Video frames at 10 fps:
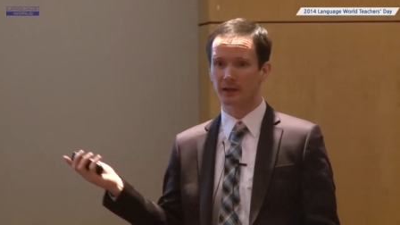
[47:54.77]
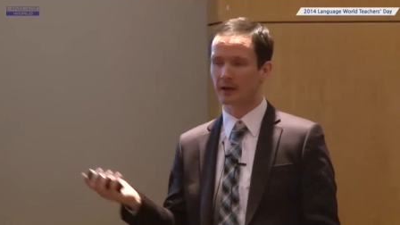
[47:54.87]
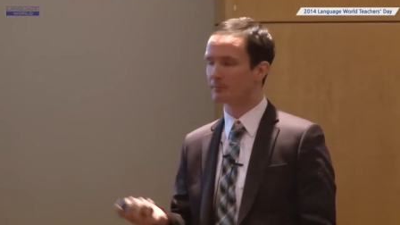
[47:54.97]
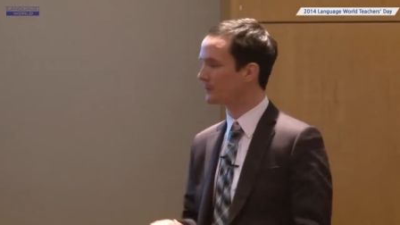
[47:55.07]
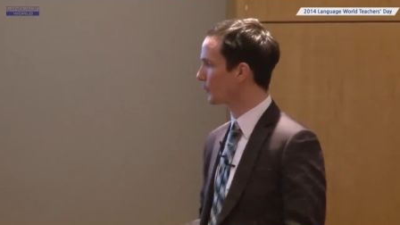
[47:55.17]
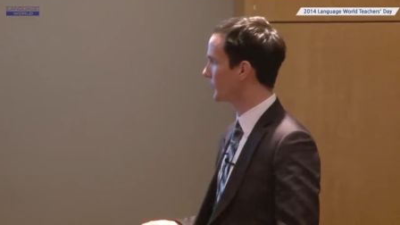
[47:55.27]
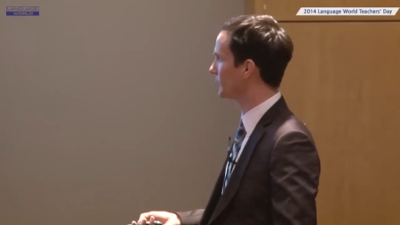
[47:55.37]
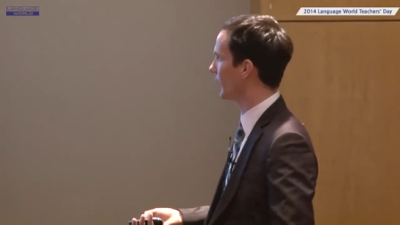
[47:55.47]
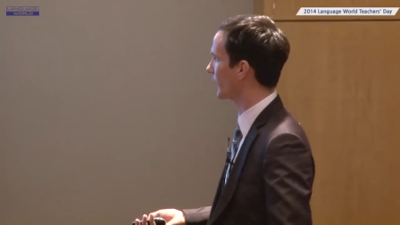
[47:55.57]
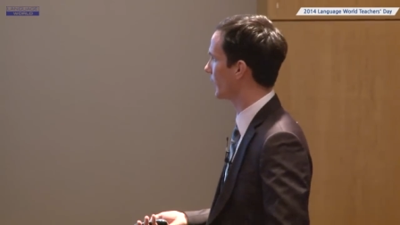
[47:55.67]
before we
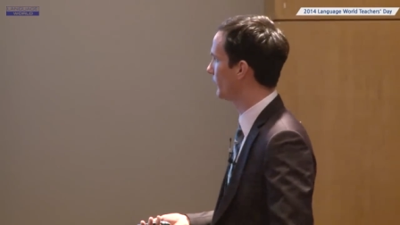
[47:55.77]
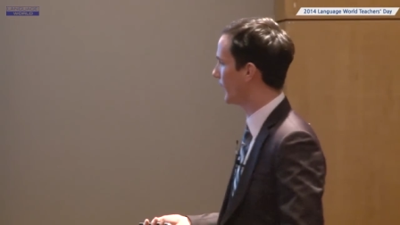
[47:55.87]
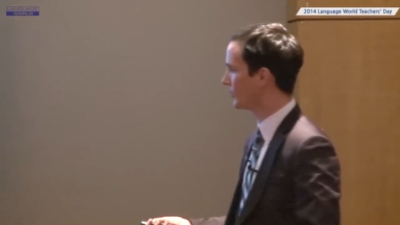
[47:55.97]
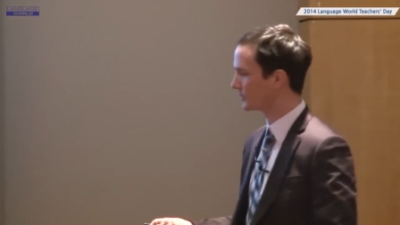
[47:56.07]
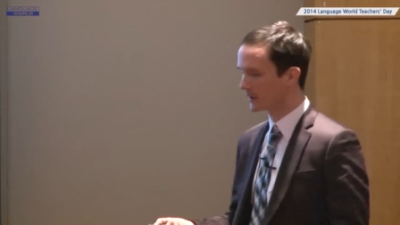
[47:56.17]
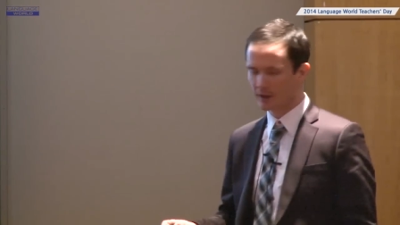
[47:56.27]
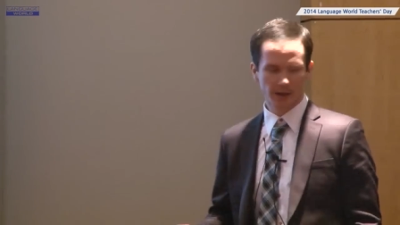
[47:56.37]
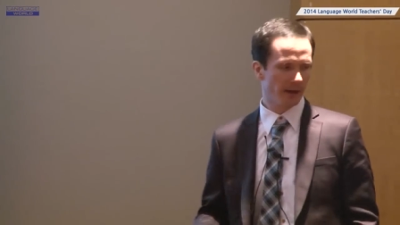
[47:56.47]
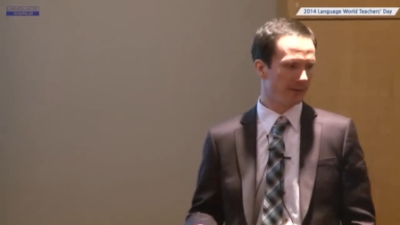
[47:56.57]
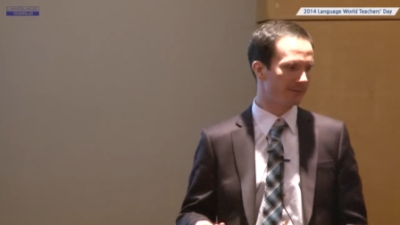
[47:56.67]
talk about
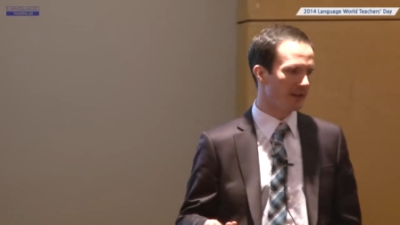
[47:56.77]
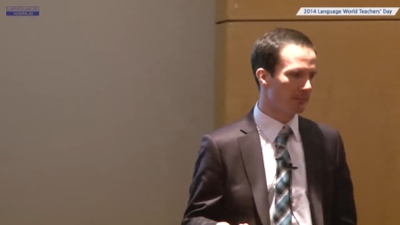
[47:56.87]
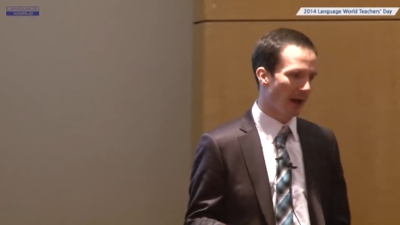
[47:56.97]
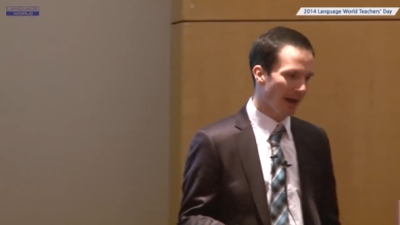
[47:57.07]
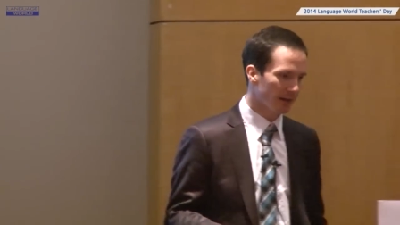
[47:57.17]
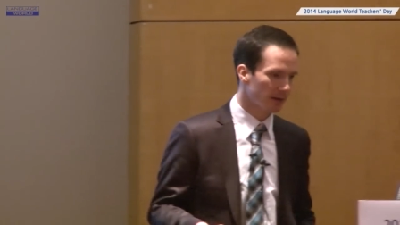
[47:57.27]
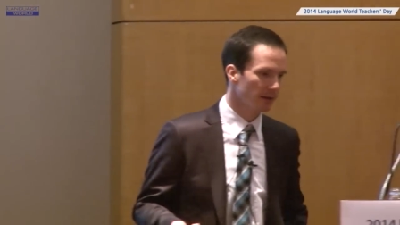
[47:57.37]
feedback.